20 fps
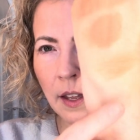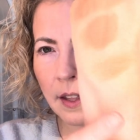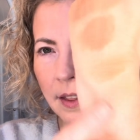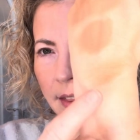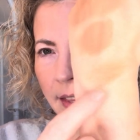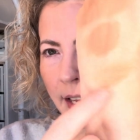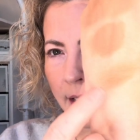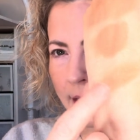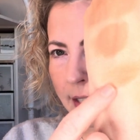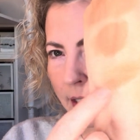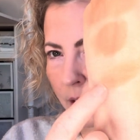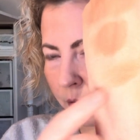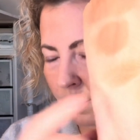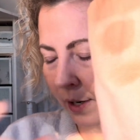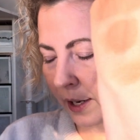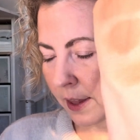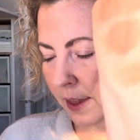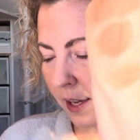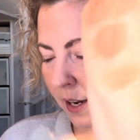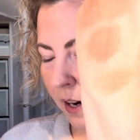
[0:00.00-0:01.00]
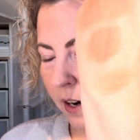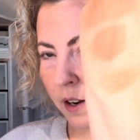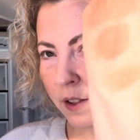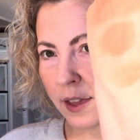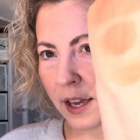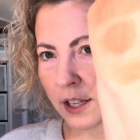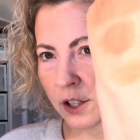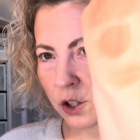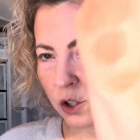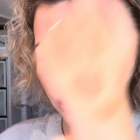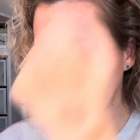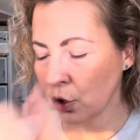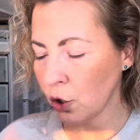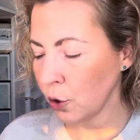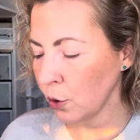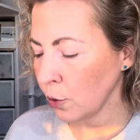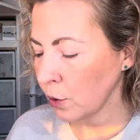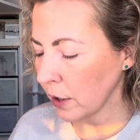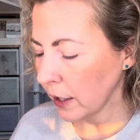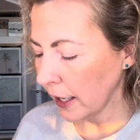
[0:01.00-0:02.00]
That's it right there. That's
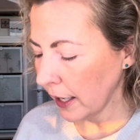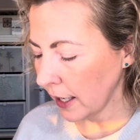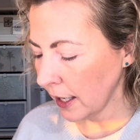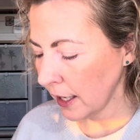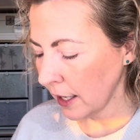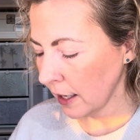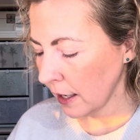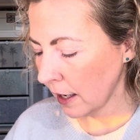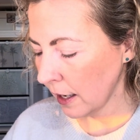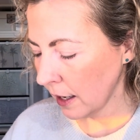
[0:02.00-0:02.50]
too light.